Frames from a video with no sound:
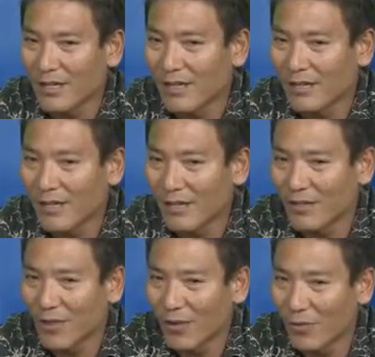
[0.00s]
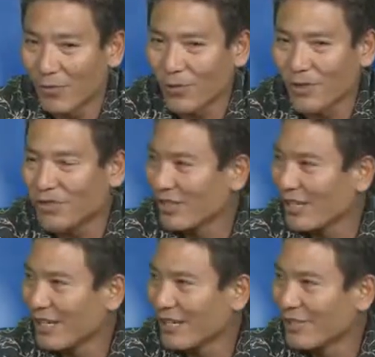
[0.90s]
you know, an early
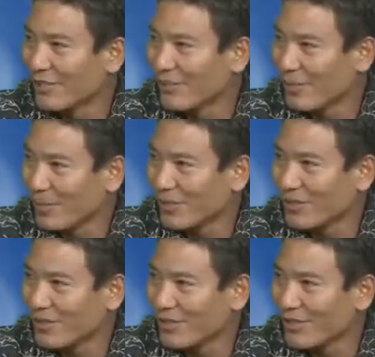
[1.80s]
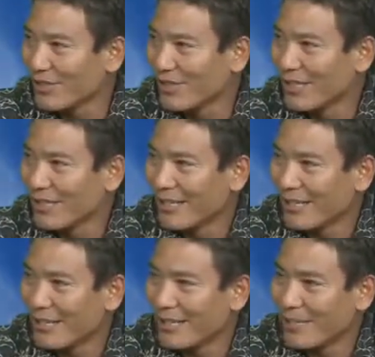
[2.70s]
stage business
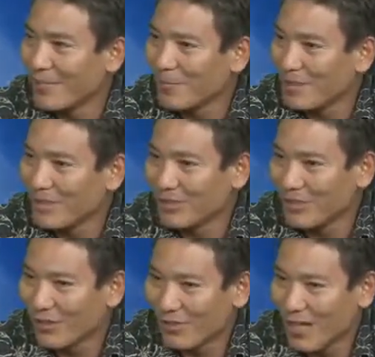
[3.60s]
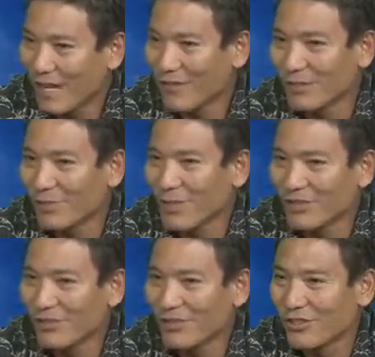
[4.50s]
because you don't have as
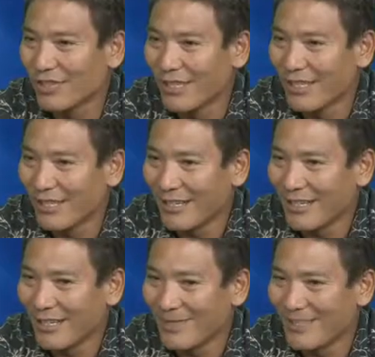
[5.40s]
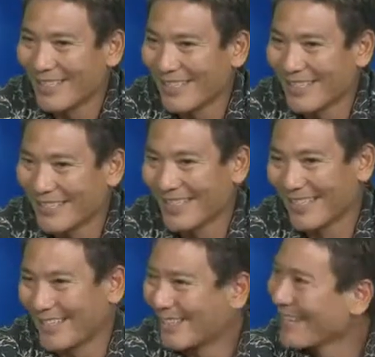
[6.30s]
much you know,